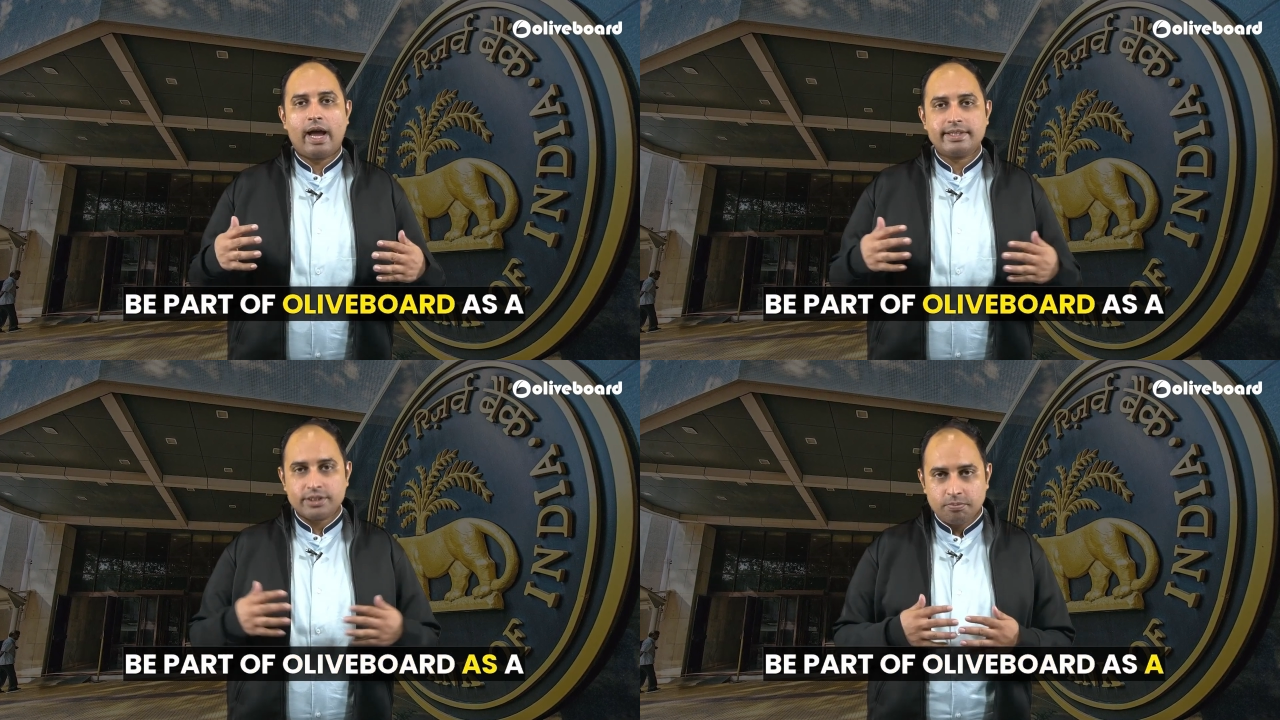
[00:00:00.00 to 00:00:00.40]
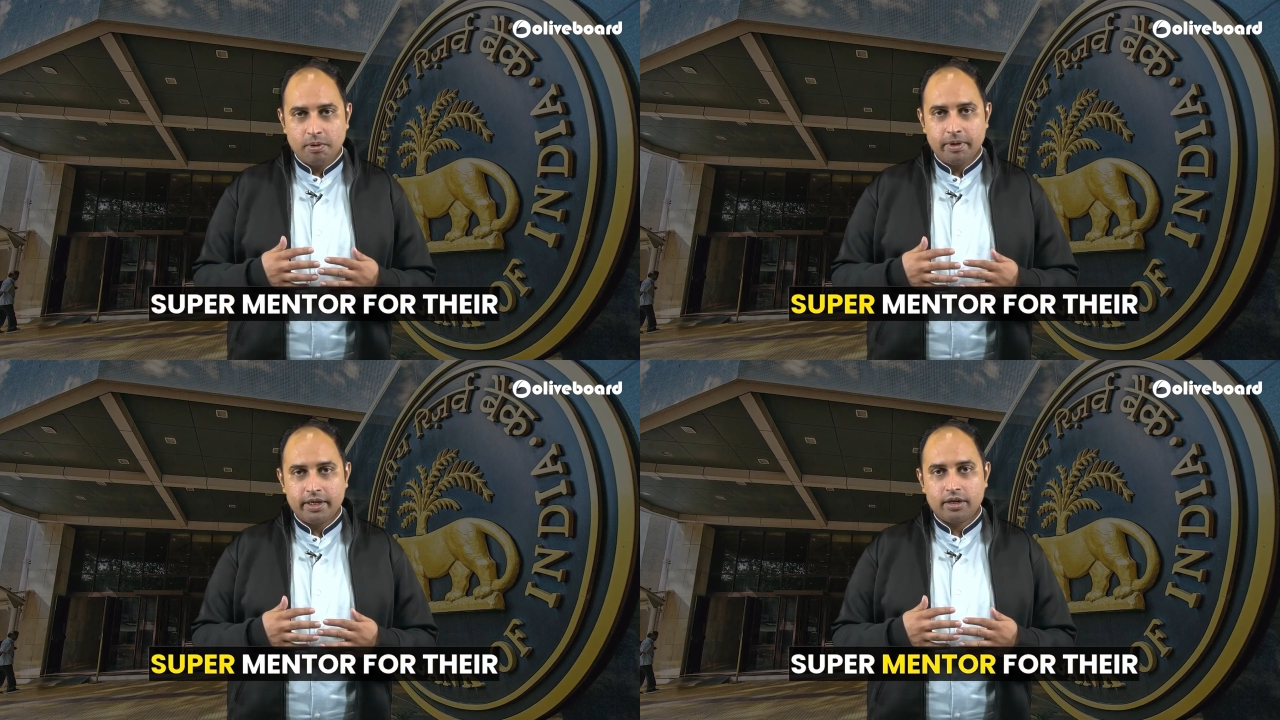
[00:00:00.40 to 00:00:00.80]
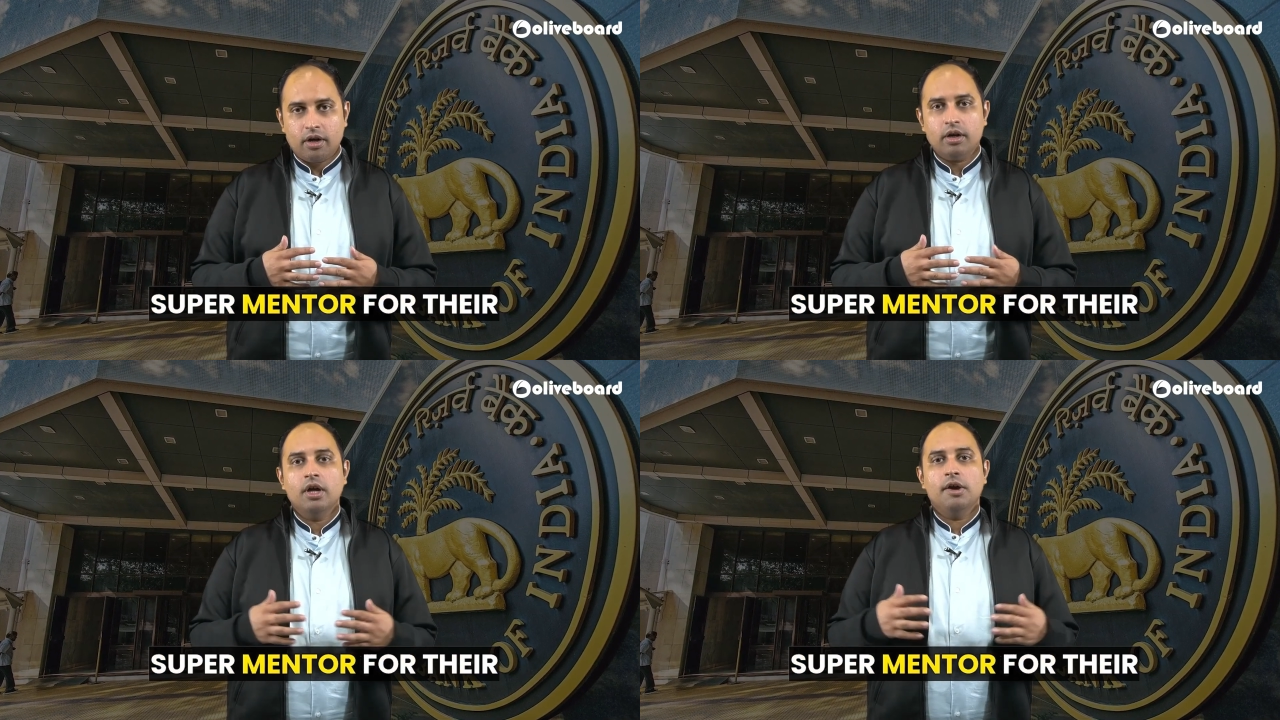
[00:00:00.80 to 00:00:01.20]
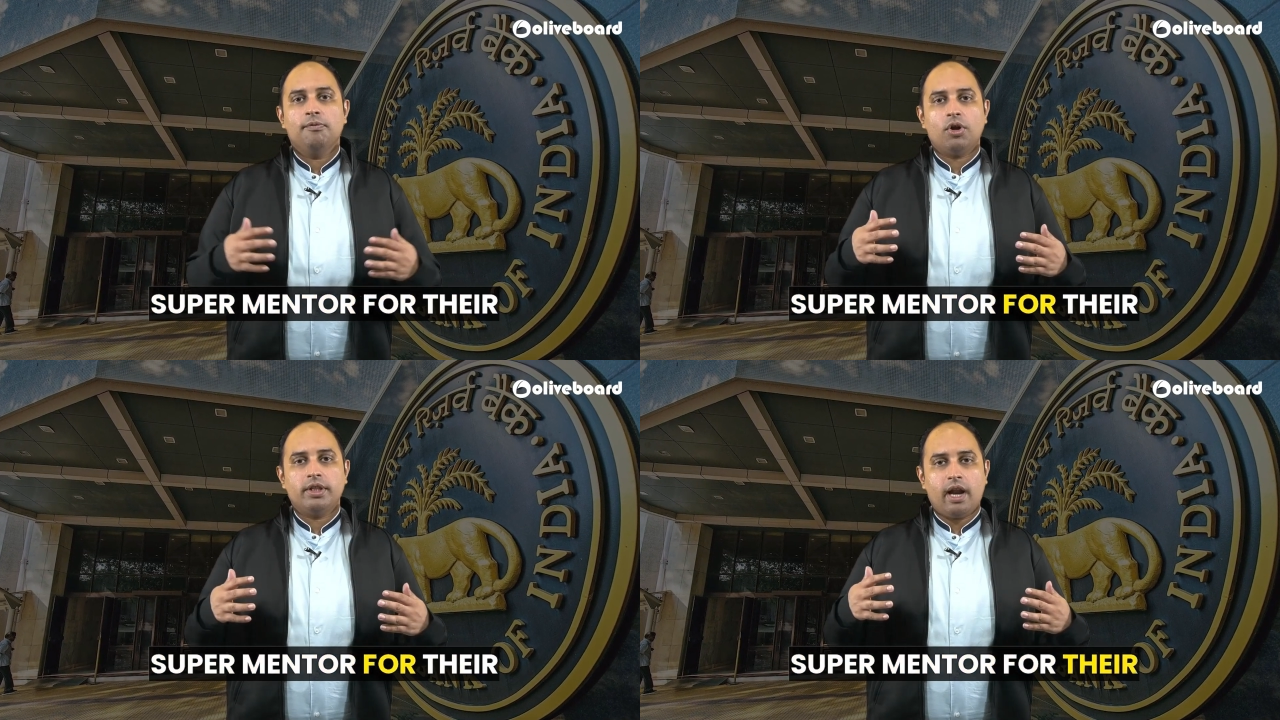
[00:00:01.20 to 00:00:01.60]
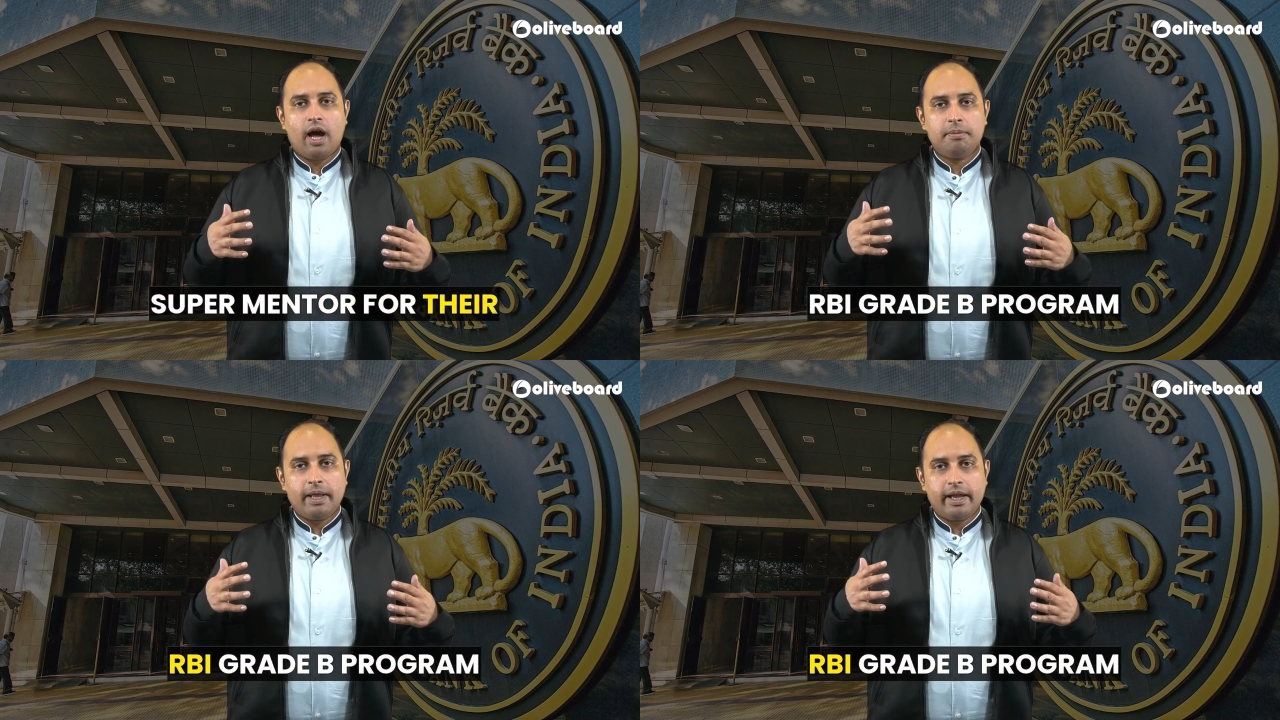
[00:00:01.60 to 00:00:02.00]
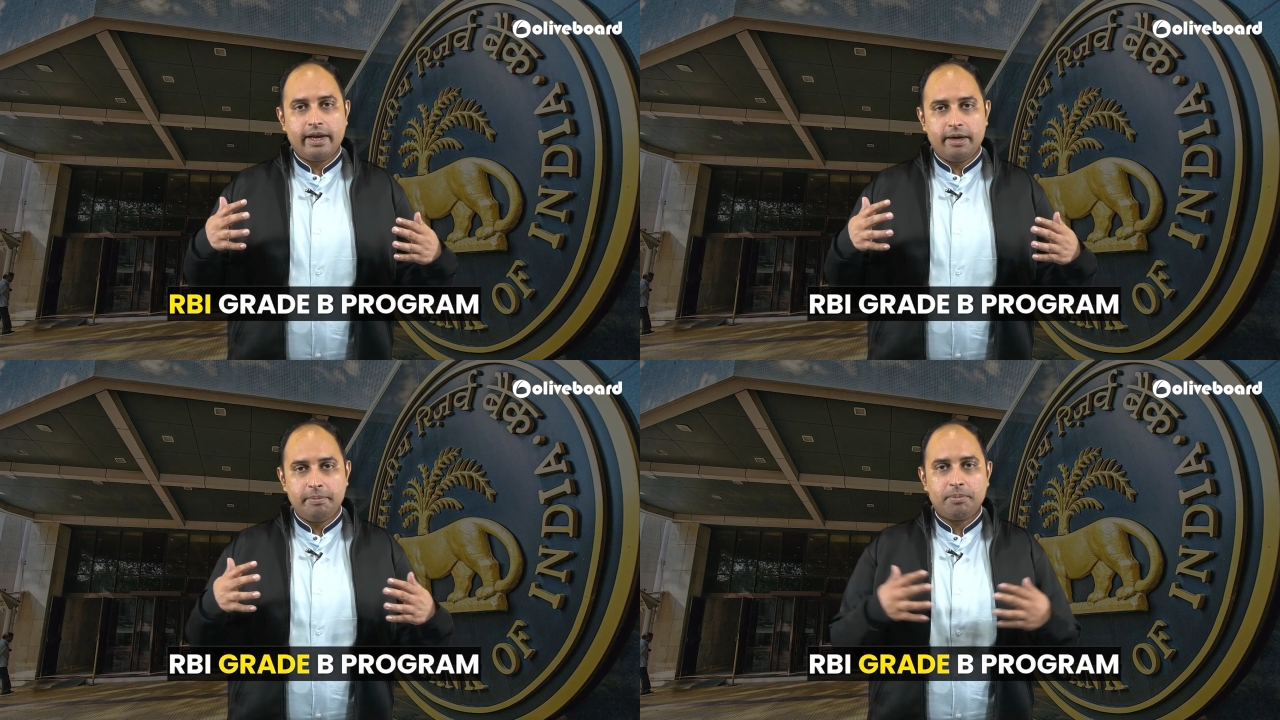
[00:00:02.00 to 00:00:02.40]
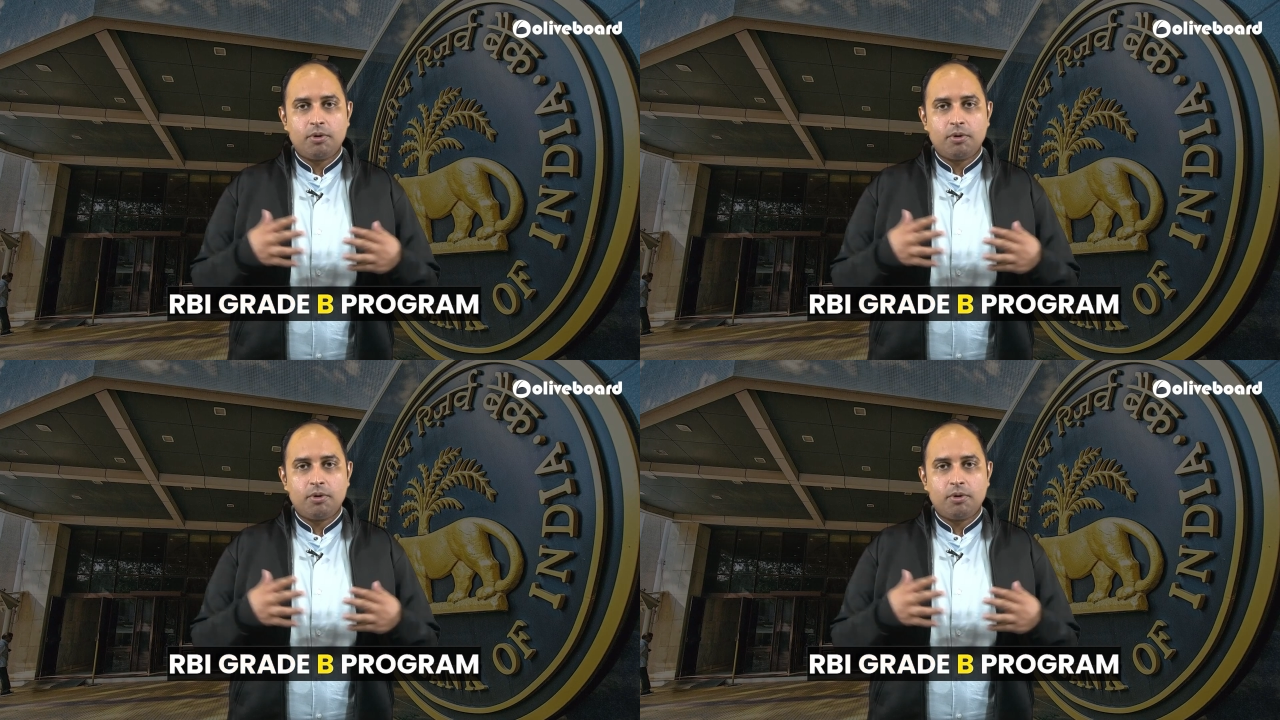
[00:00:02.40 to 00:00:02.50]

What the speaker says: as a super mentor for their RBI Grade B